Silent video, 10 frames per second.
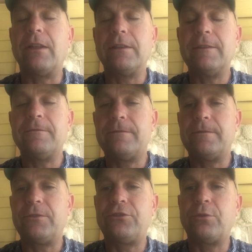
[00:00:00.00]
I'll leave
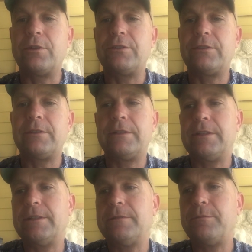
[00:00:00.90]
shorts
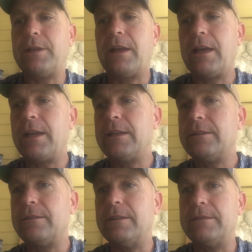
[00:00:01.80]

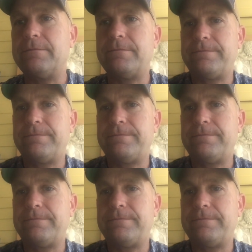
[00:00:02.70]
behind that